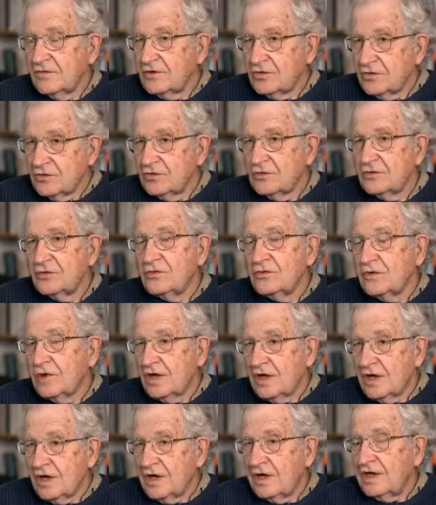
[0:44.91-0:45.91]
you,
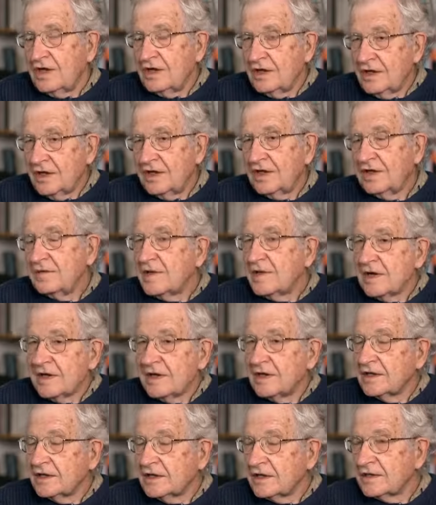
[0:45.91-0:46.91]
I,
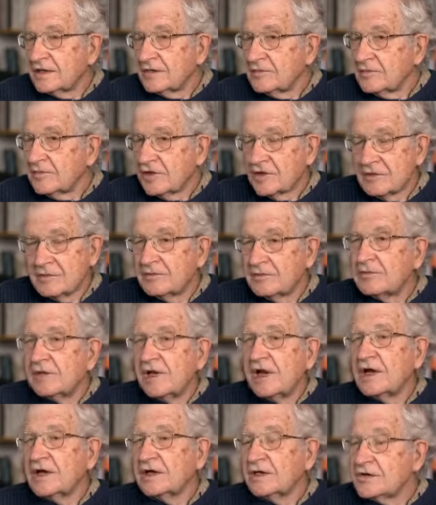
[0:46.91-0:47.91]
anybody can put up a
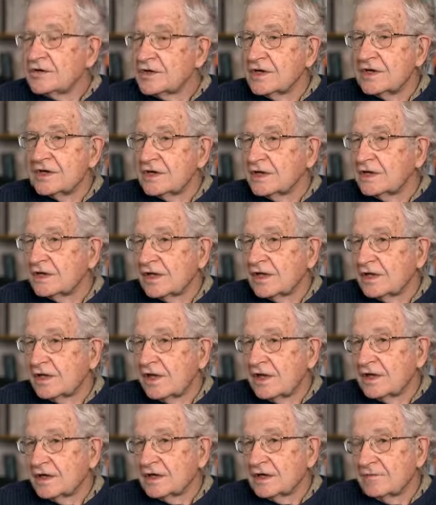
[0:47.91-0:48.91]
blog and say anything they
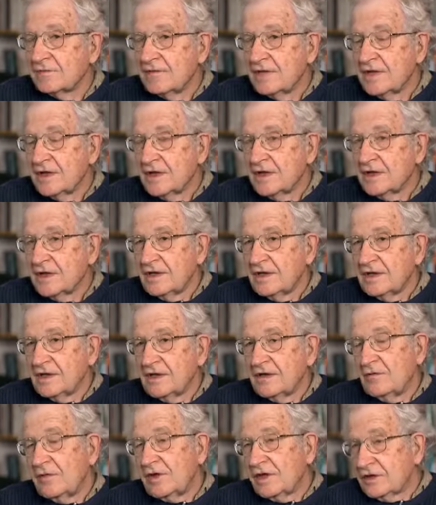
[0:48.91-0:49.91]
like.
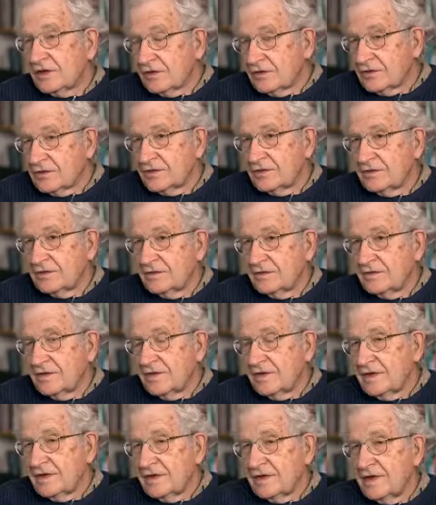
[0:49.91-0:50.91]
We can also,
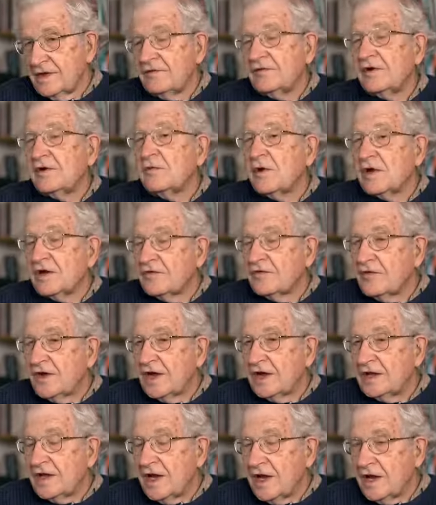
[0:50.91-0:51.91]
if we want to
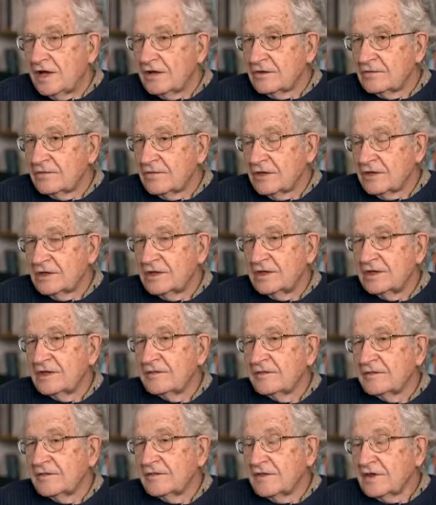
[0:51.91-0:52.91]
find out what
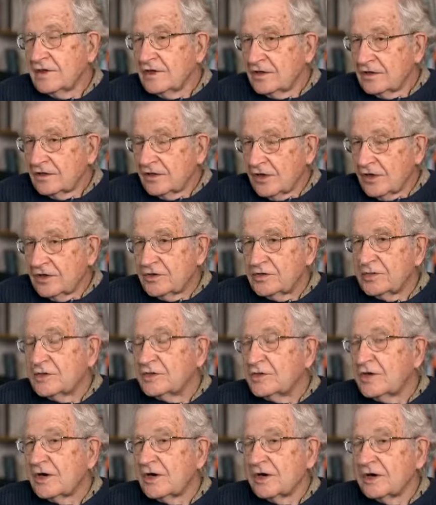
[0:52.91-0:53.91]
the large
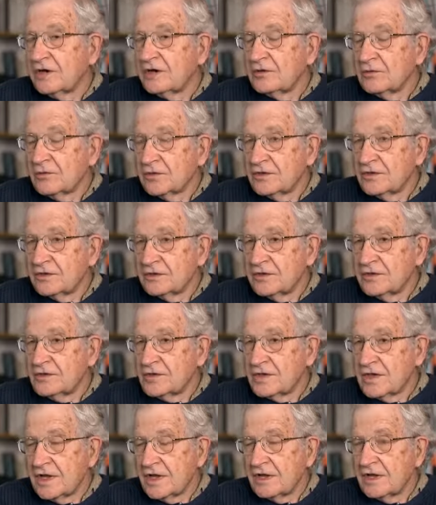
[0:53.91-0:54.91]
majority of the world
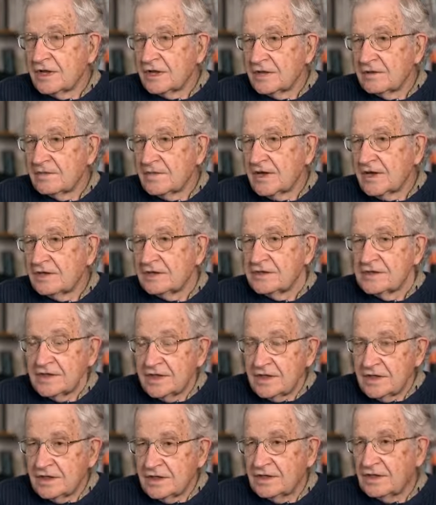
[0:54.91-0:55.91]
is thinking about,
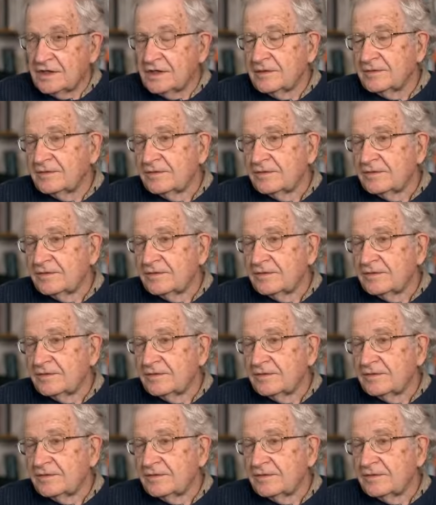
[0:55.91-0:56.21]
say,